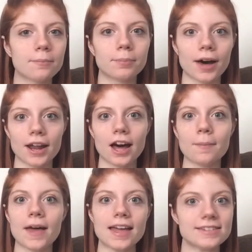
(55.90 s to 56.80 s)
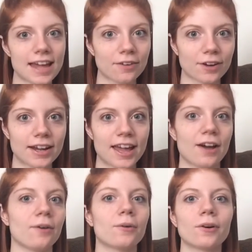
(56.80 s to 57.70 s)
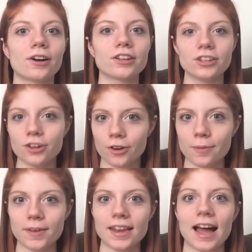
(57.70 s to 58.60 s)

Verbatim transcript: butt up, head down right now, or you know what I mean?